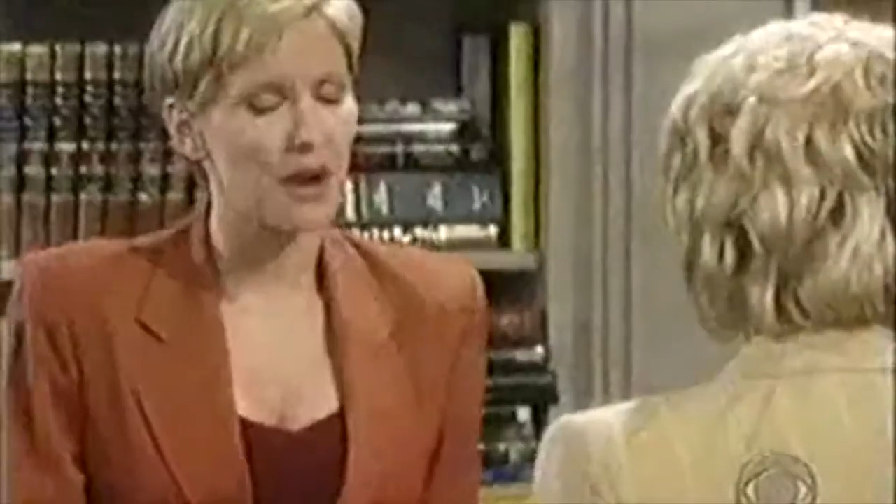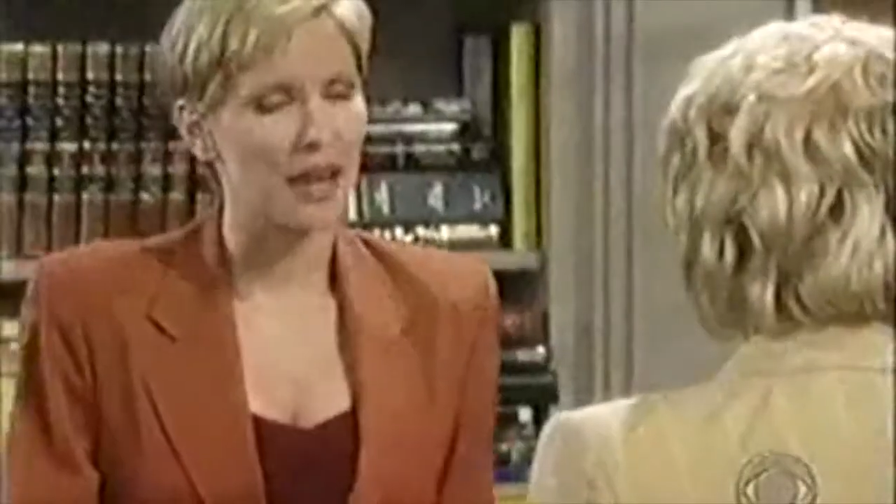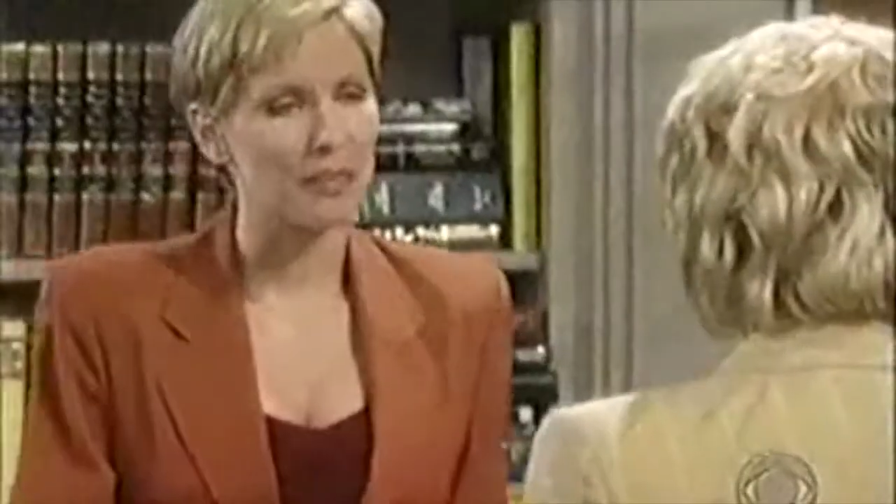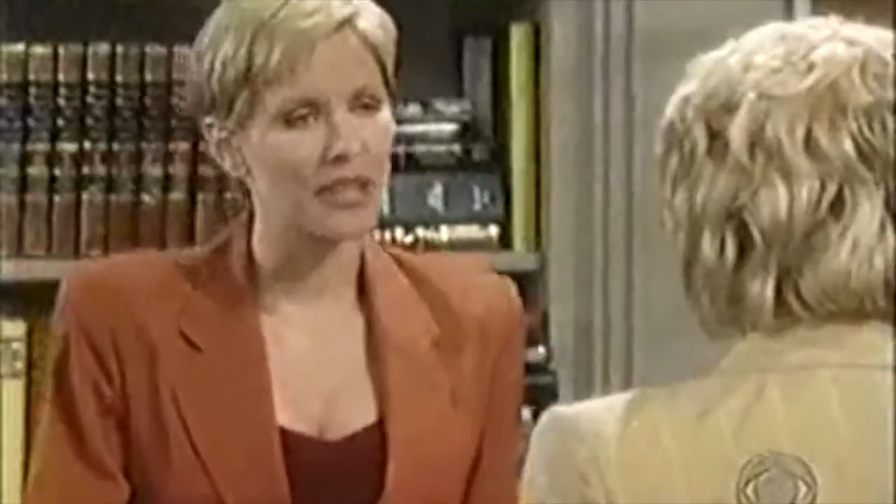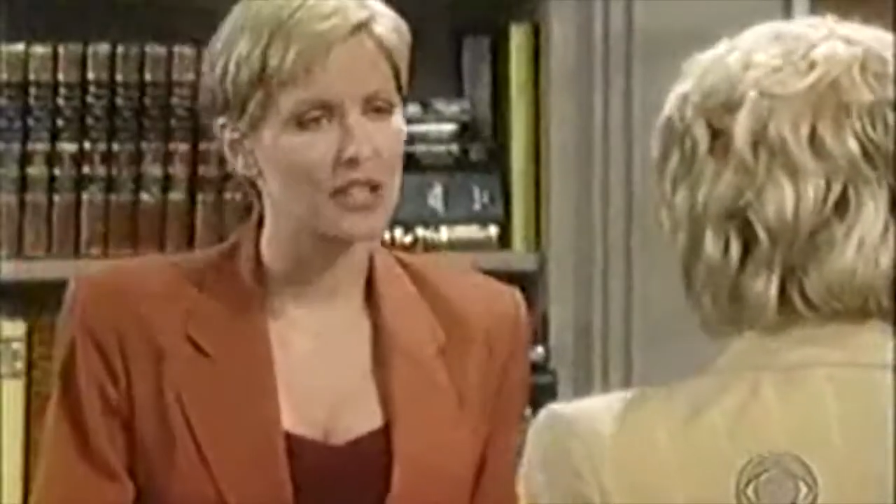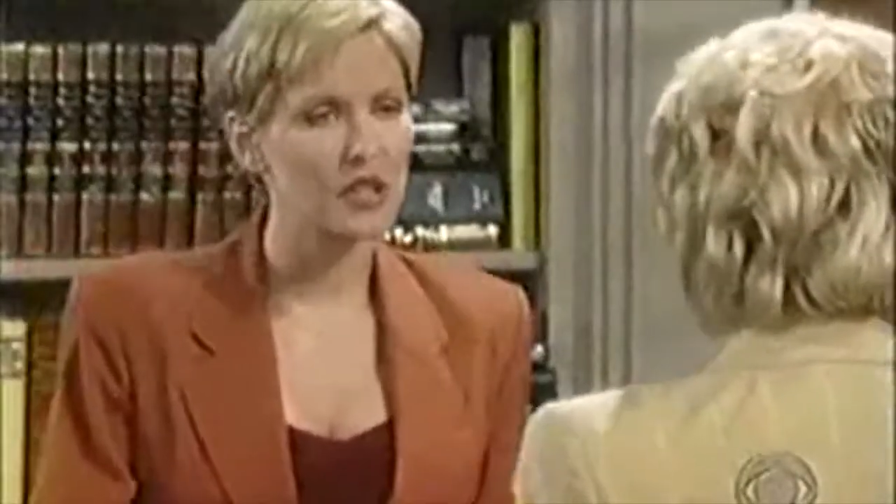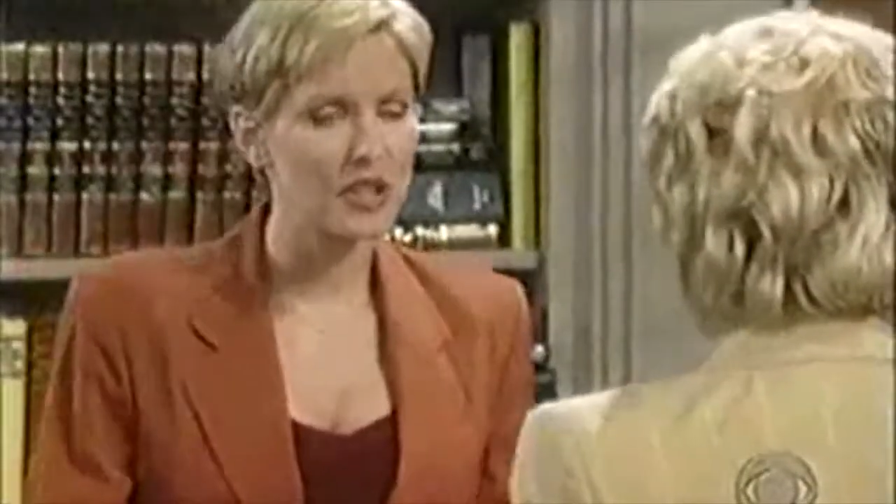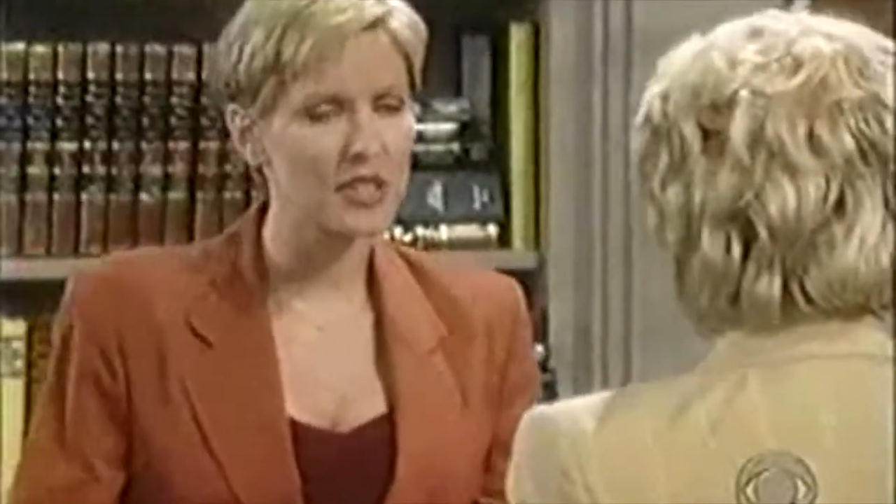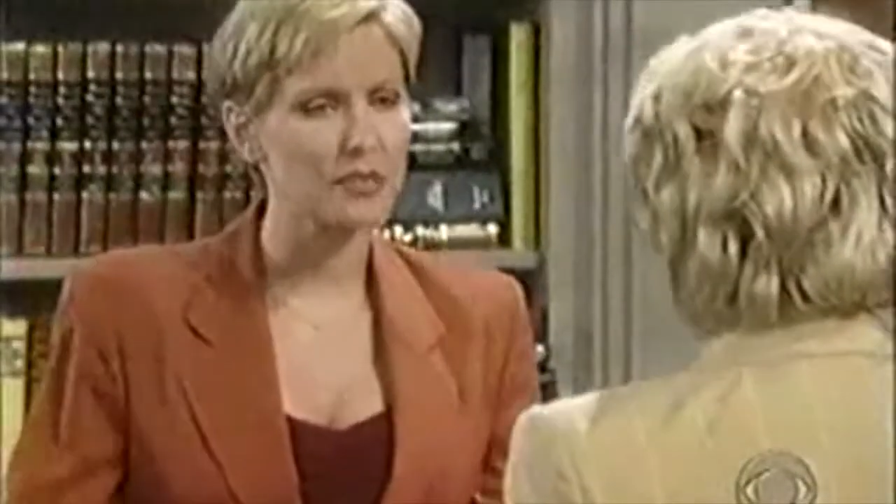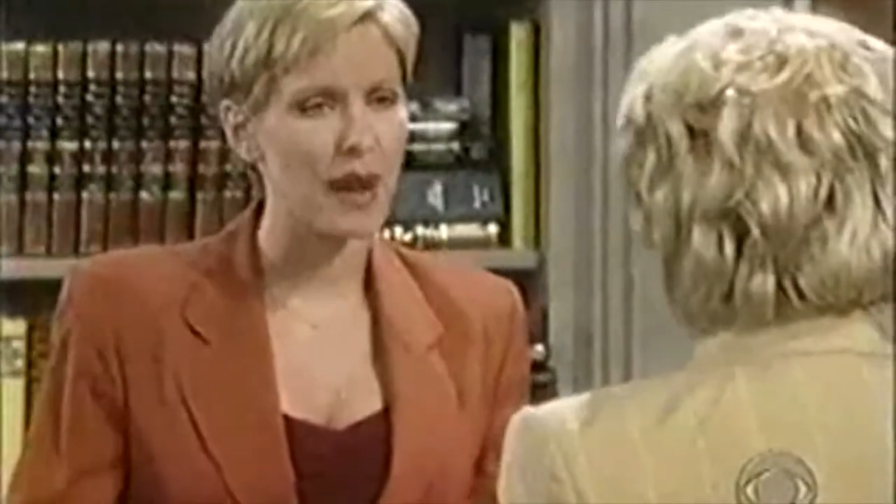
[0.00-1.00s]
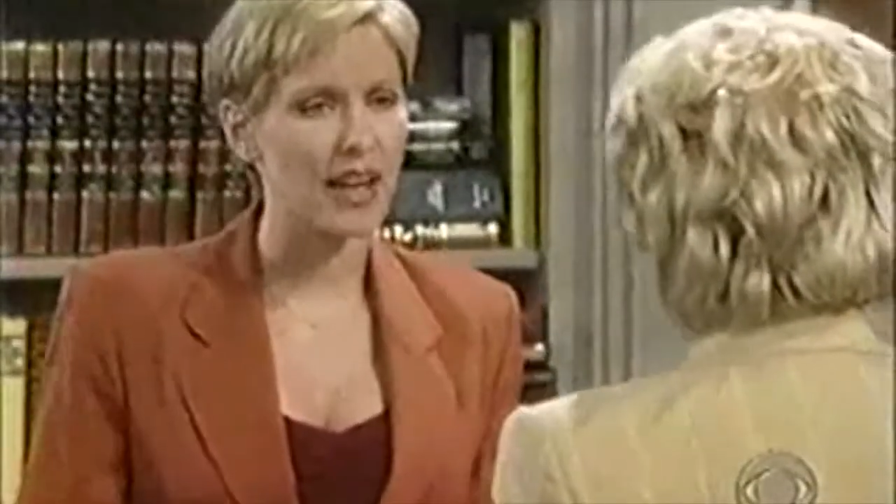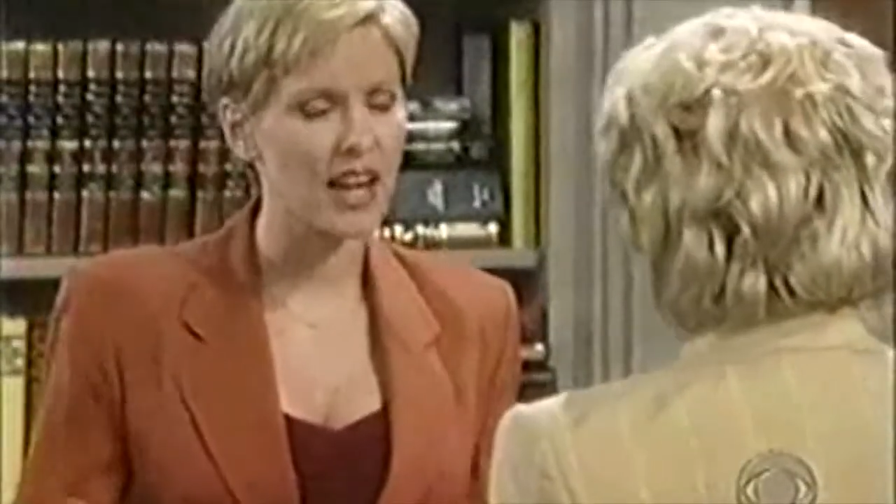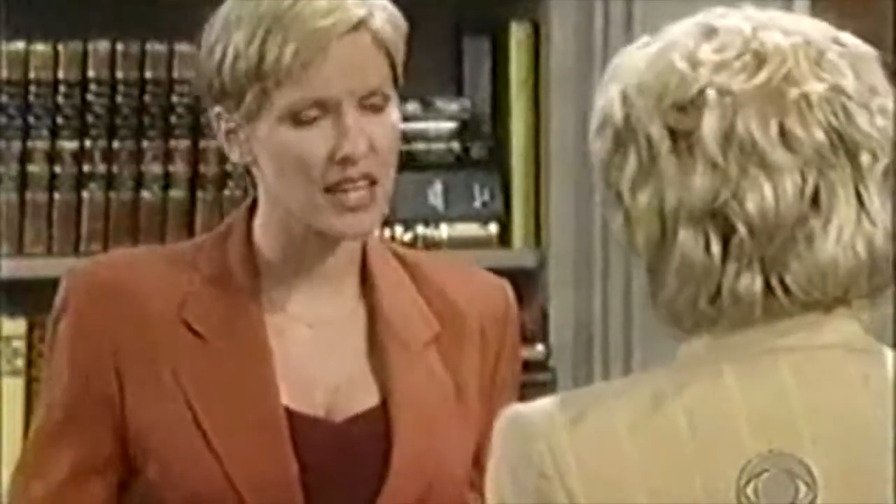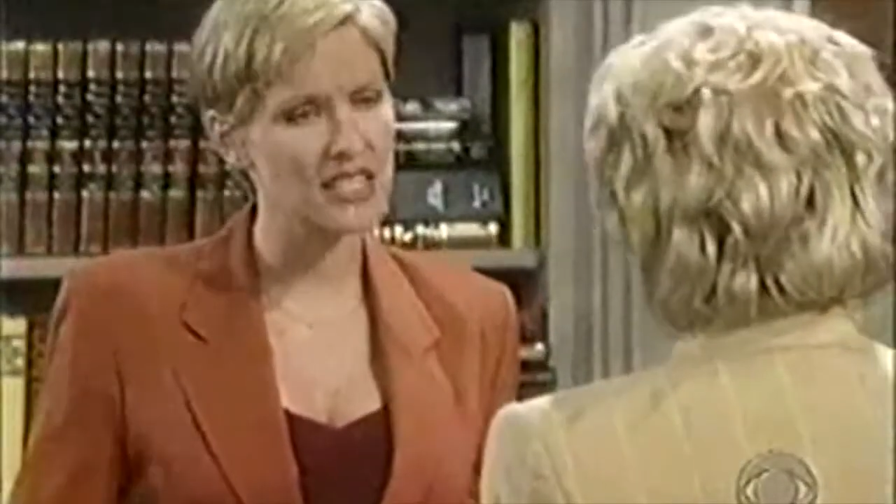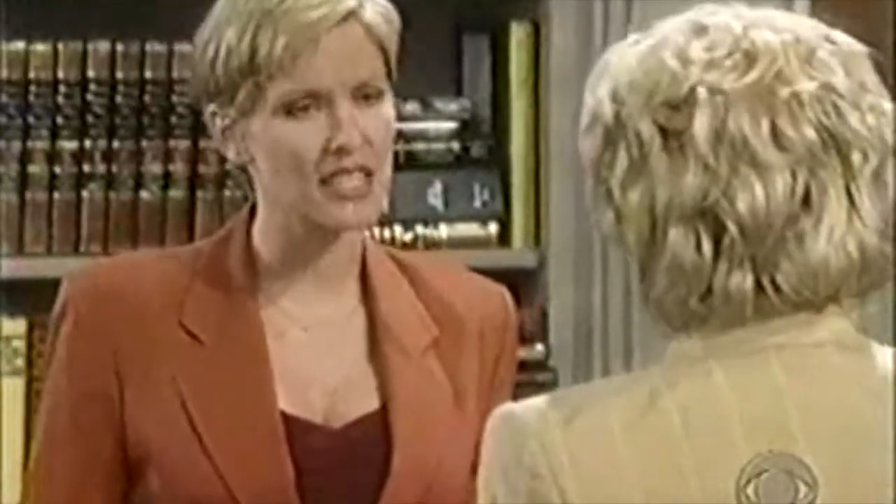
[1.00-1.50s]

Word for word: That's right, because you can spot a